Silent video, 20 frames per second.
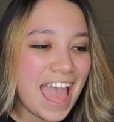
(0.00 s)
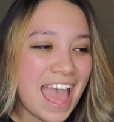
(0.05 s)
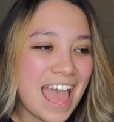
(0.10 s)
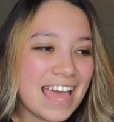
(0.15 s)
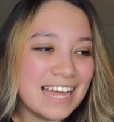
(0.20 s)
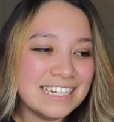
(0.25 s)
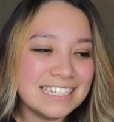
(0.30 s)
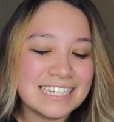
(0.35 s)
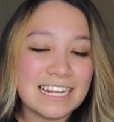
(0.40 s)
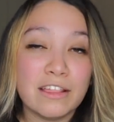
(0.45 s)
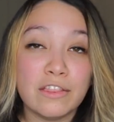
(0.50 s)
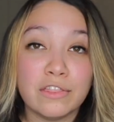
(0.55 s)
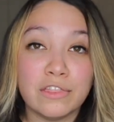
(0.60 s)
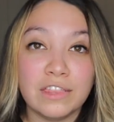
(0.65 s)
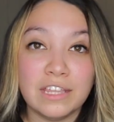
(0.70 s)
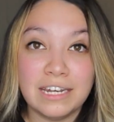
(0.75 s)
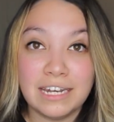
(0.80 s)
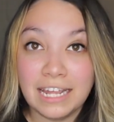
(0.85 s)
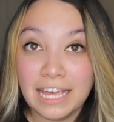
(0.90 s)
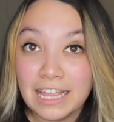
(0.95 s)
And
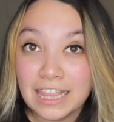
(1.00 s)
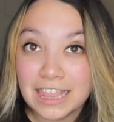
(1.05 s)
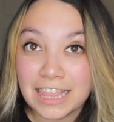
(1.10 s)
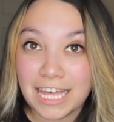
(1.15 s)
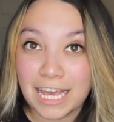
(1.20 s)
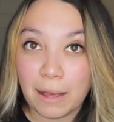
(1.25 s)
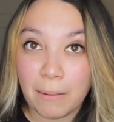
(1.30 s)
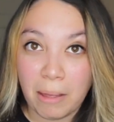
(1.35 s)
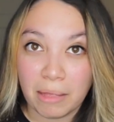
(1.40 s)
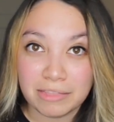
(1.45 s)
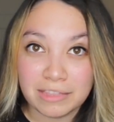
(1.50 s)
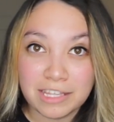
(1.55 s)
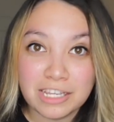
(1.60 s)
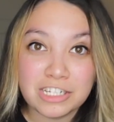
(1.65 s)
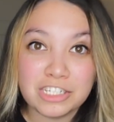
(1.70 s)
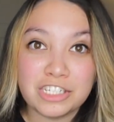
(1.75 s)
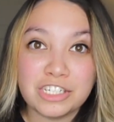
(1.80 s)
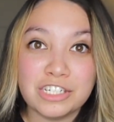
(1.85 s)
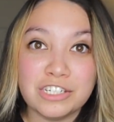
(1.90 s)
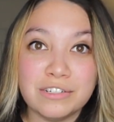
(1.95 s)
the neat thing about
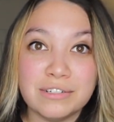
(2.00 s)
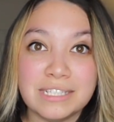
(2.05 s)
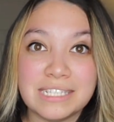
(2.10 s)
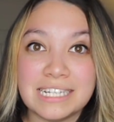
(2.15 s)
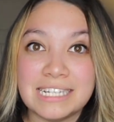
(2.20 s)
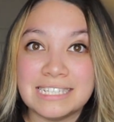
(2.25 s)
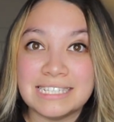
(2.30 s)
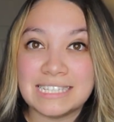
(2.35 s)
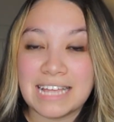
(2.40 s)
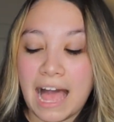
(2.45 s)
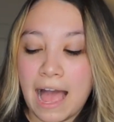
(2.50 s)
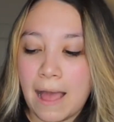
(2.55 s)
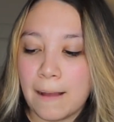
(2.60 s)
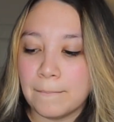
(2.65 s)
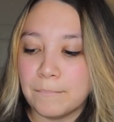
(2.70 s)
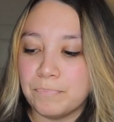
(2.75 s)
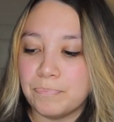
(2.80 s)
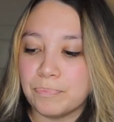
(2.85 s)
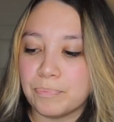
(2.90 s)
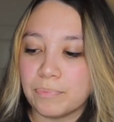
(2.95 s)
these shoes is
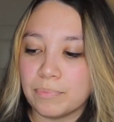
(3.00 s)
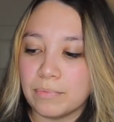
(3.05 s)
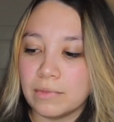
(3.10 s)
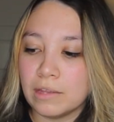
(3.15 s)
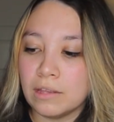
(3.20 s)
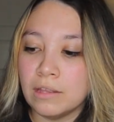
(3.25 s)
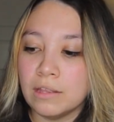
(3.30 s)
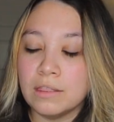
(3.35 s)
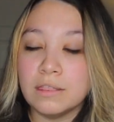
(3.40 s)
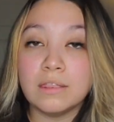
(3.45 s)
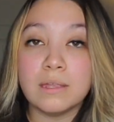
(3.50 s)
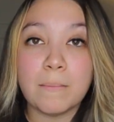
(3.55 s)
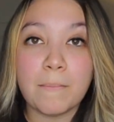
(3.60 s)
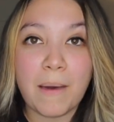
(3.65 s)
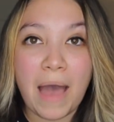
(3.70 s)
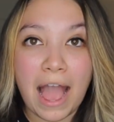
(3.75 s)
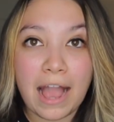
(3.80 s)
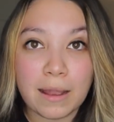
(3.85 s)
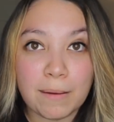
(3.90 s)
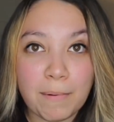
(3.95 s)
that the
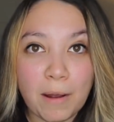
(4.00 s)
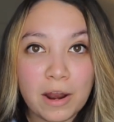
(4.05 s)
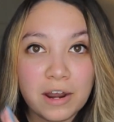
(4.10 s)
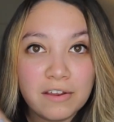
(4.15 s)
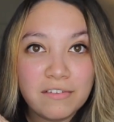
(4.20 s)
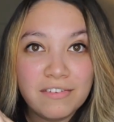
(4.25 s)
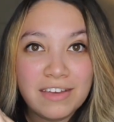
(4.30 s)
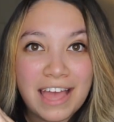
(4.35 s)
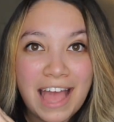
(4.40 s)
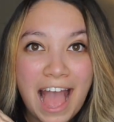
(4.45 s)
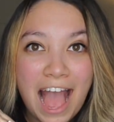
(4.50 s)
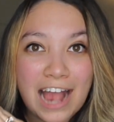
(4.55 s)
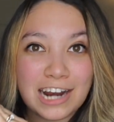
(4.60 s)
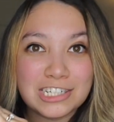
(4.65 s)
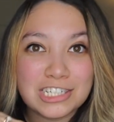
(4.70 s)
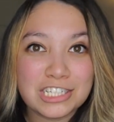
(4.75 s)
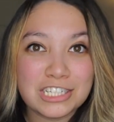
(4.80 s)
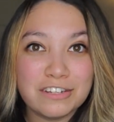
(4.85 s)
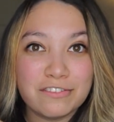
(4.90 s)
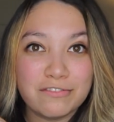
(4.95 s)
back part of it
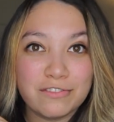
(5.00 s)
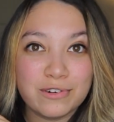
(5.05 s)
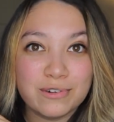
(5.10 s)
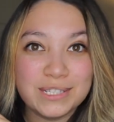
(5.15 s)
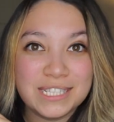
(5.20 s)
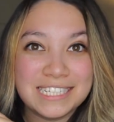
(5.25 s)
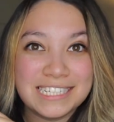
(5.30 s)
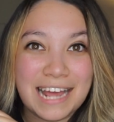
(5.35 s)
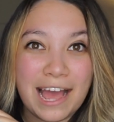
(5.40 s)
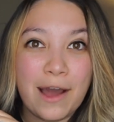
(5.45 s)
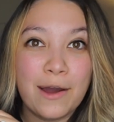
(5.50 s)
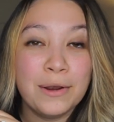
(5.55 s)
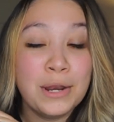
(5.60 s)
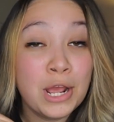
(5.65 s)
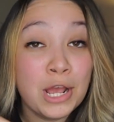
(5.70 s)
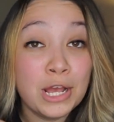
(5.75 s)
actually folds down,